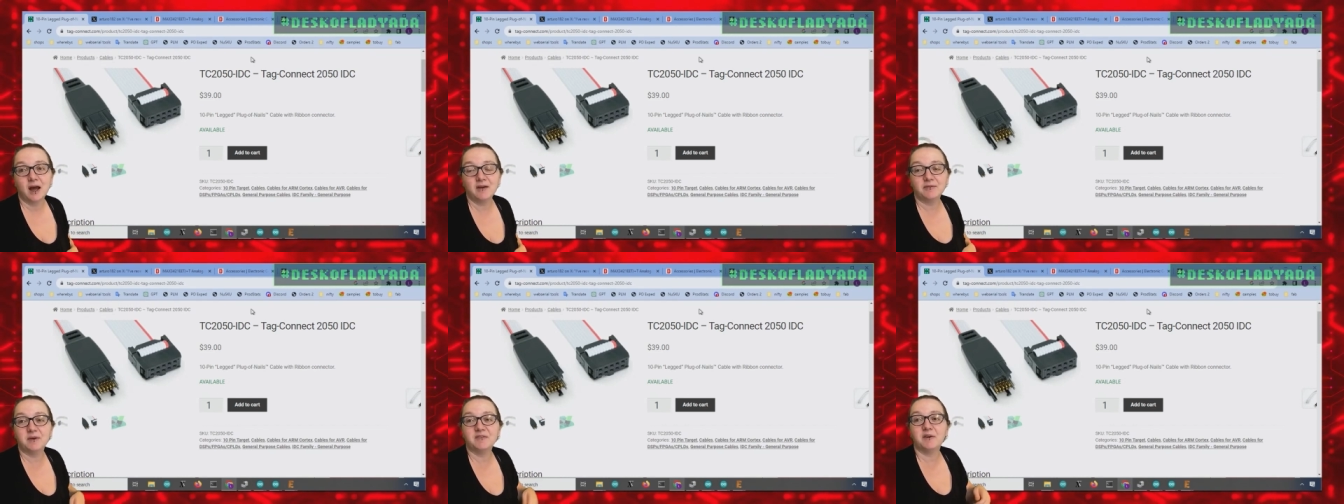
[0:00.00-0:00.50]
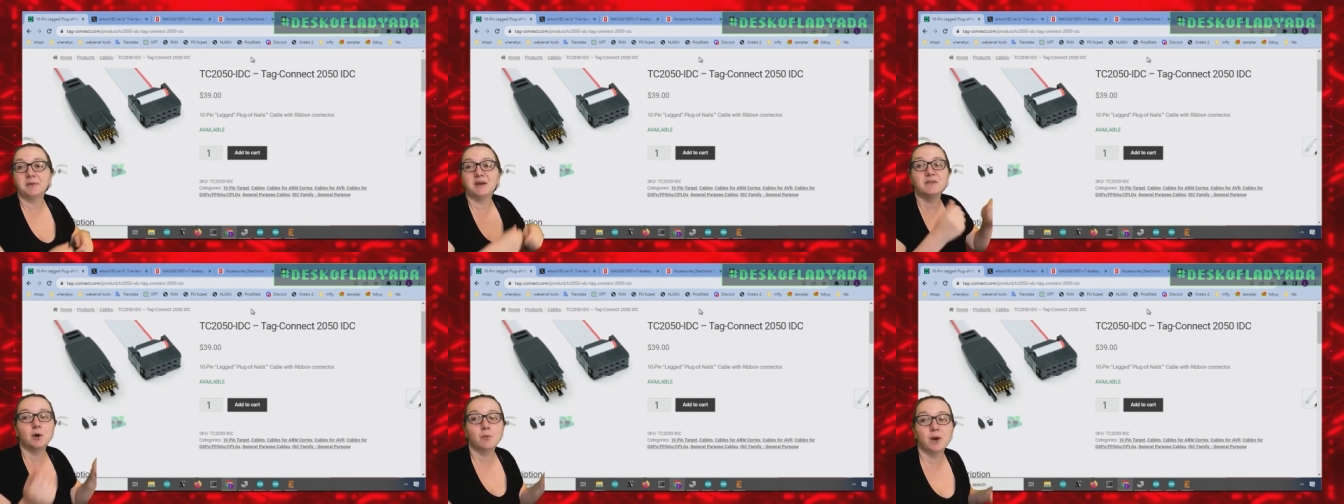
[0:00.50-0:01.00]
if, if I'm
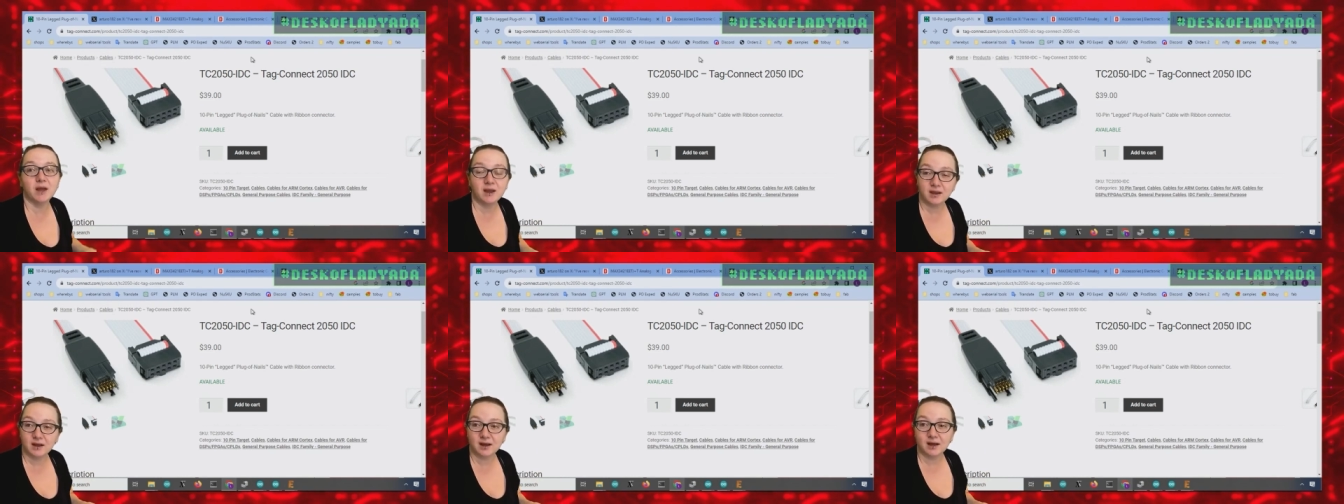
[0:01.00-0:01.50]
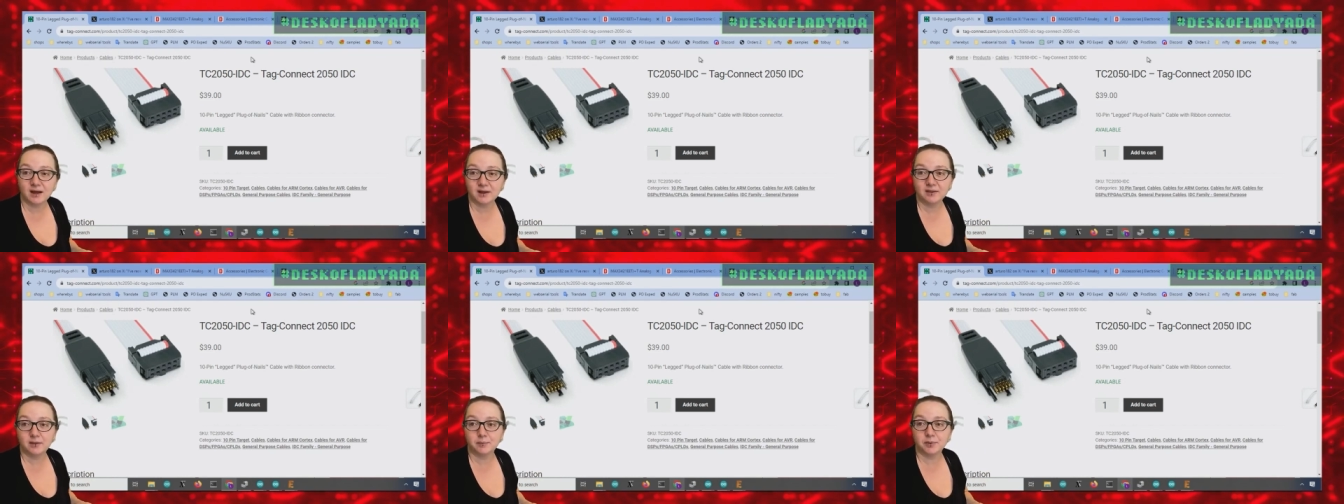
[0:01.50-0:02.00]
giving away
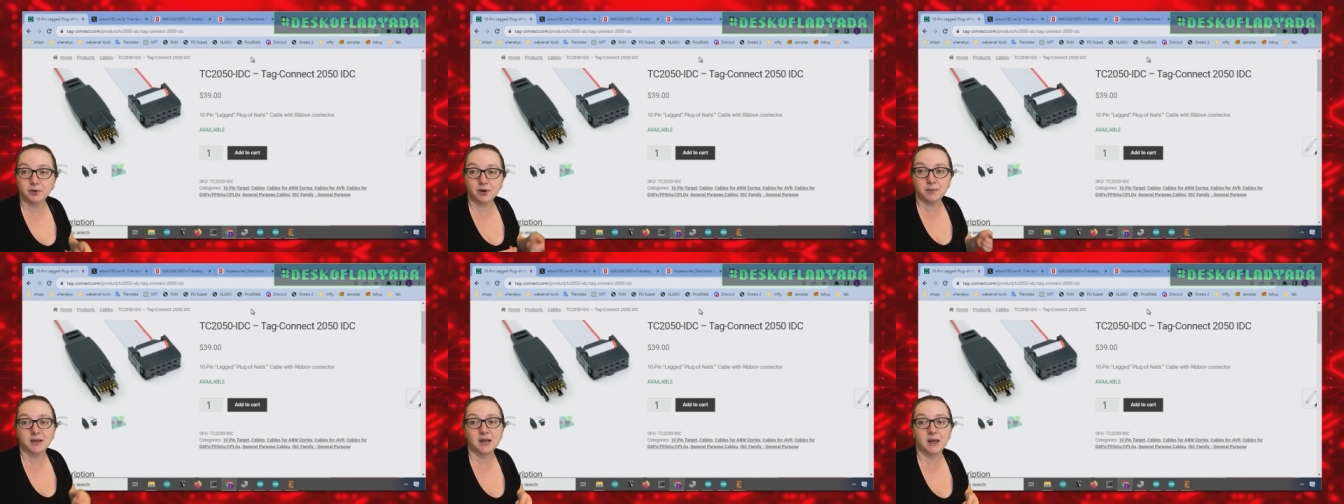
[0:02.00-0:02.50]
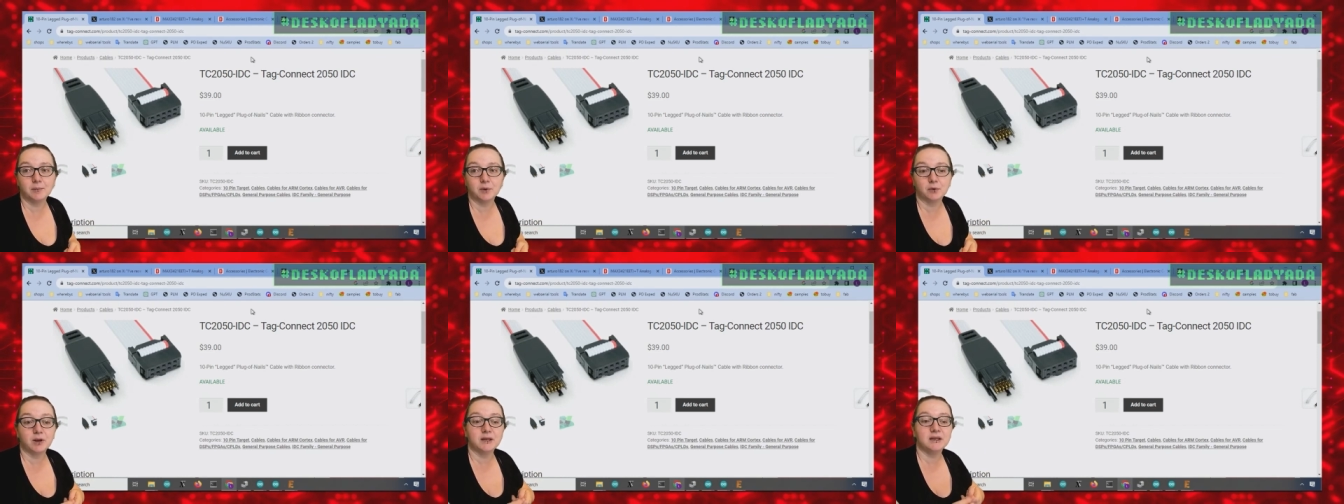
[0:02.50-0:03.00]
uh, the programming
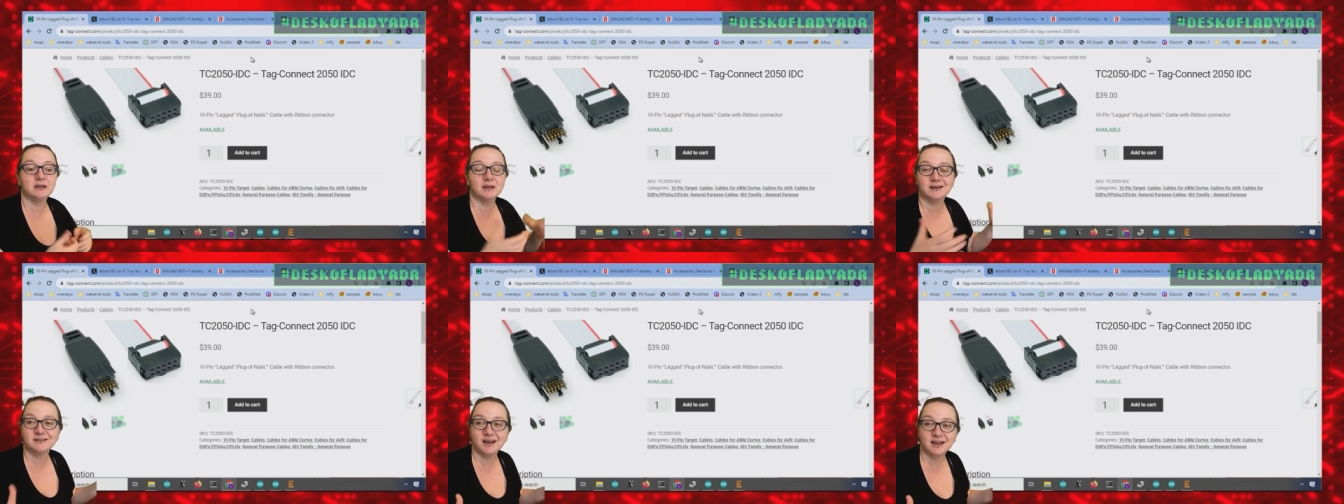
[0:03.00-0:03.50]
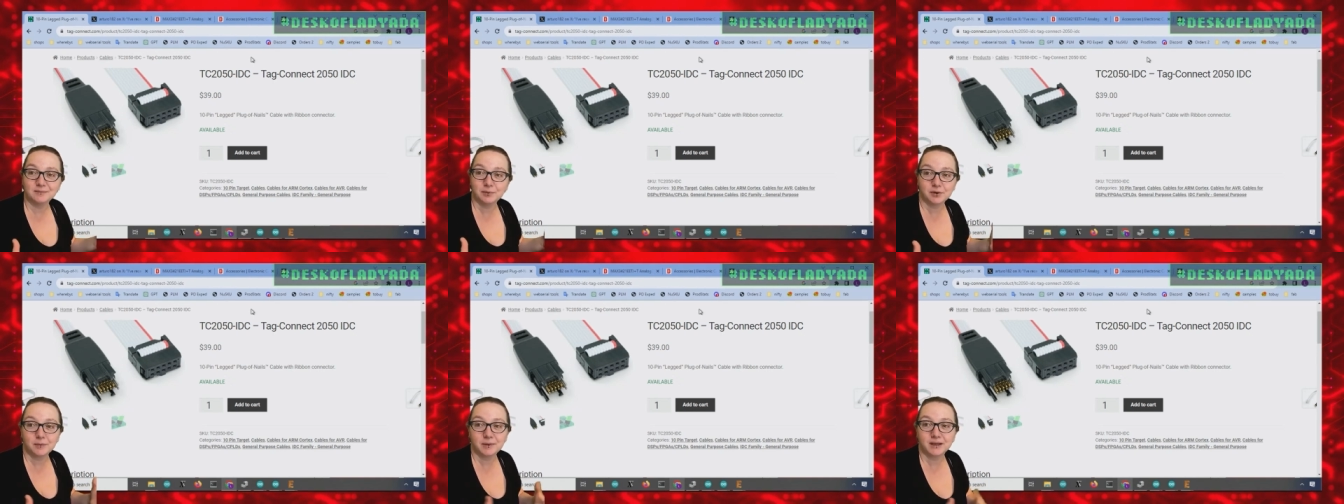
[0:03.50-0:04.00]
cable, or I need like ten
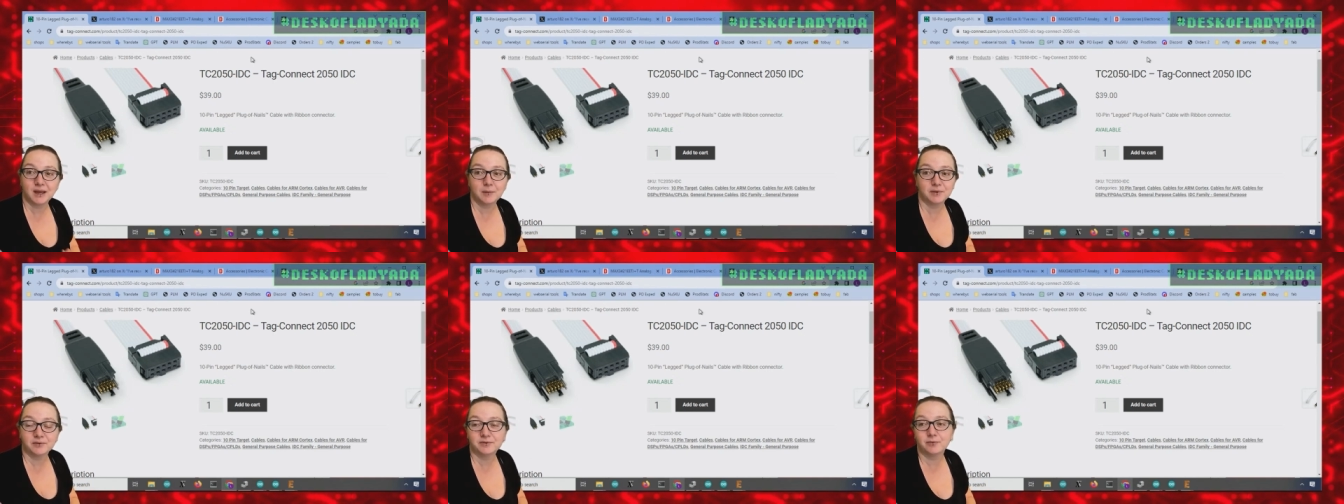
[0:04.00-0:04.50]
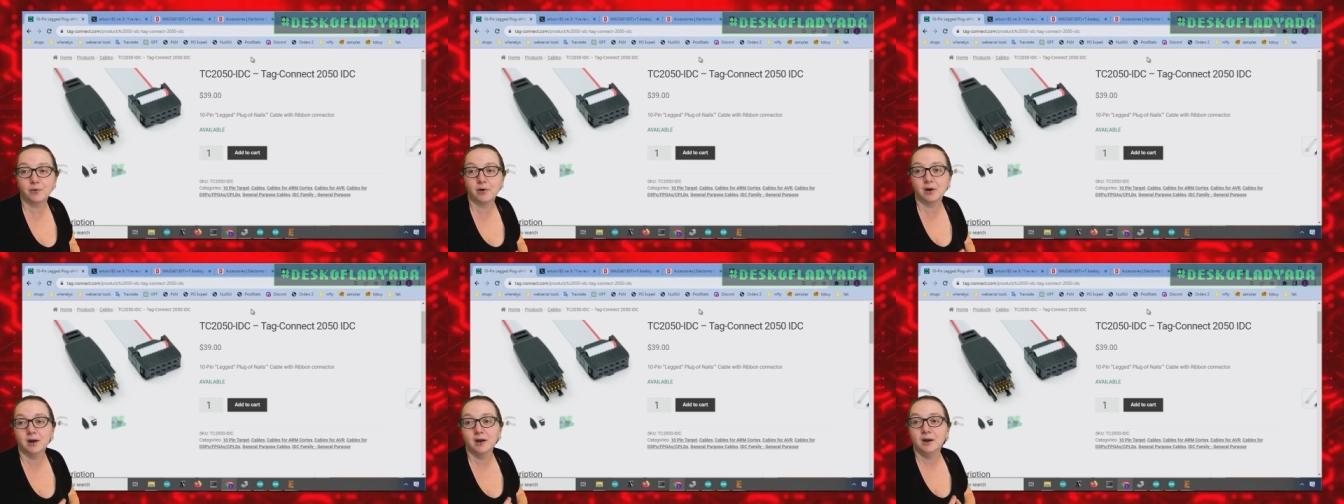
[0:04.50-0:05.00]
programming cables
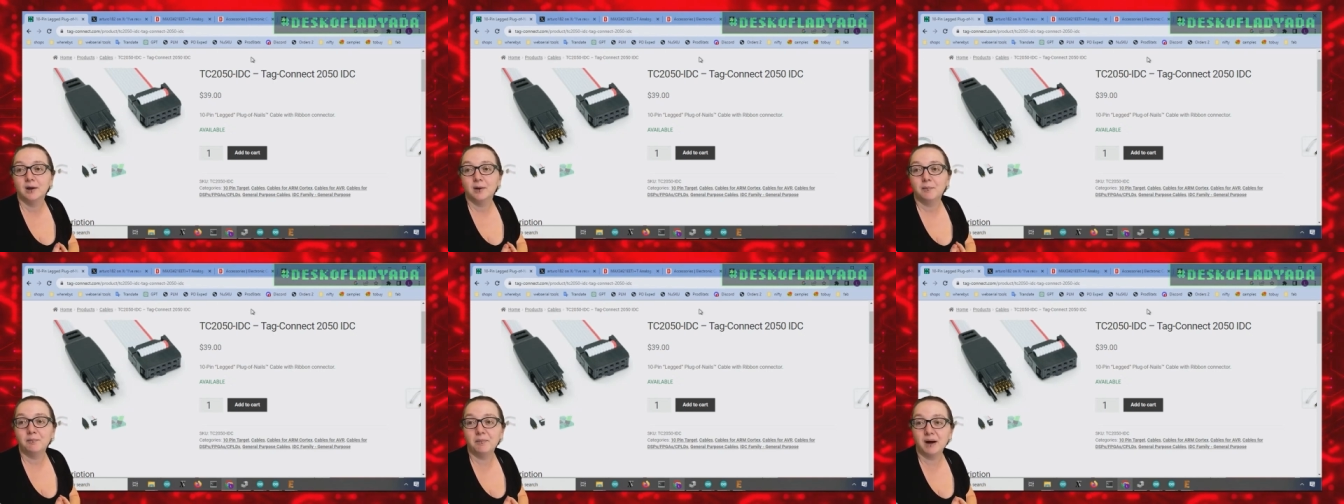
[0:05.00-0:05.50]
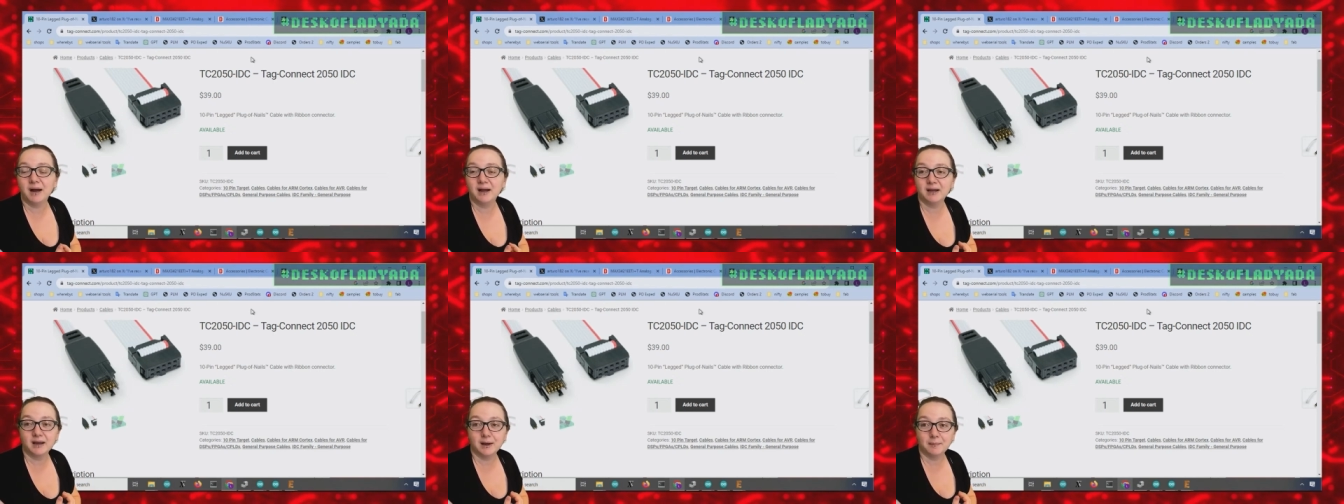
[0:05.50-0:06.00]
for
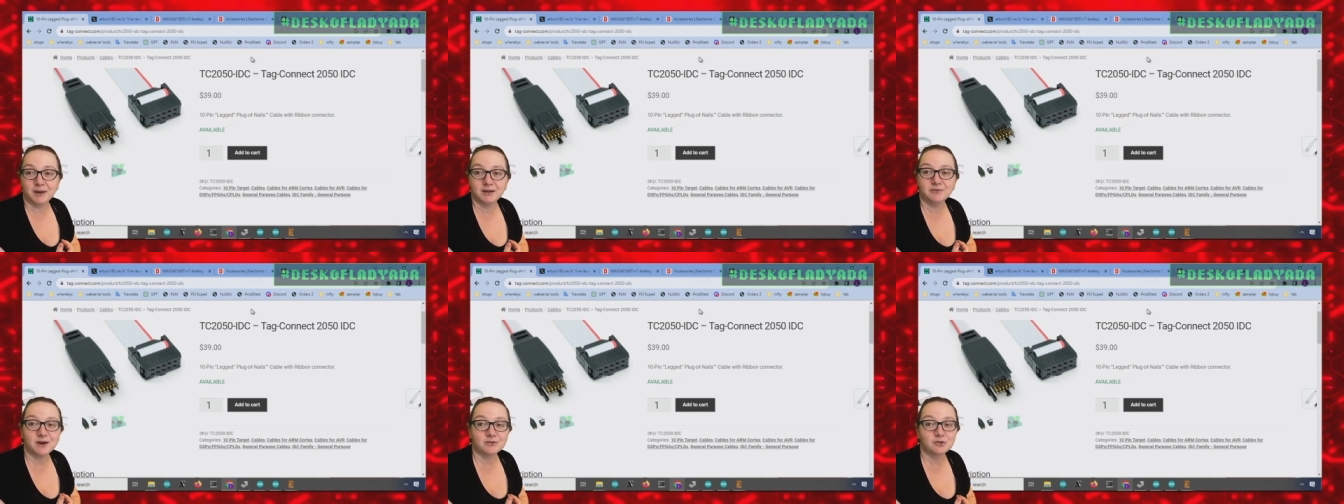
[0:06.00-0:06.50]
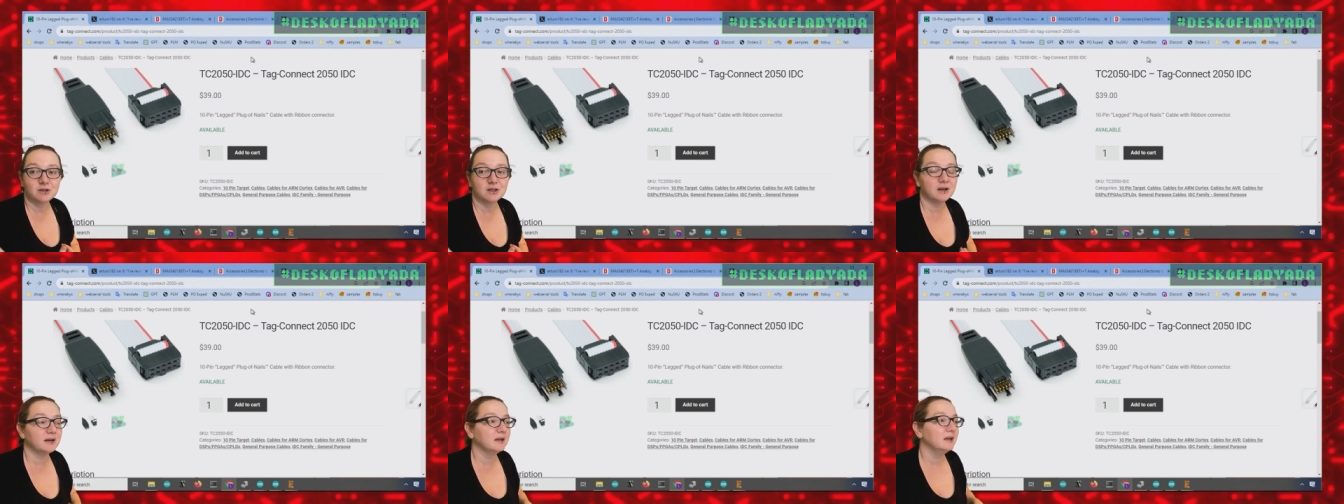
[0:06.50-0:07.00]
my uh, manufacturing
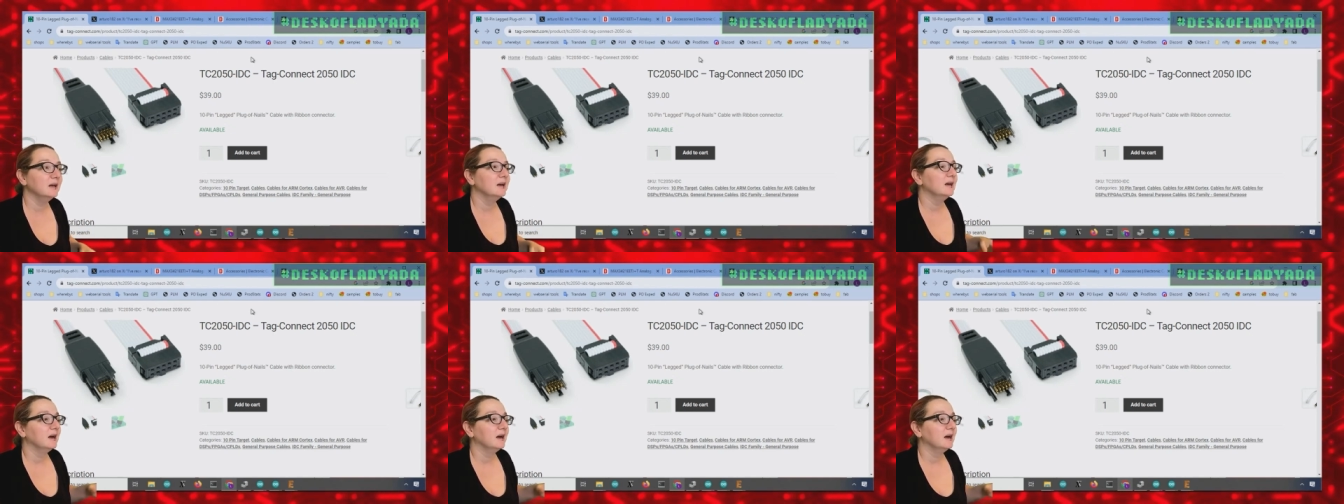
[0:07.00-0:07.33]
line,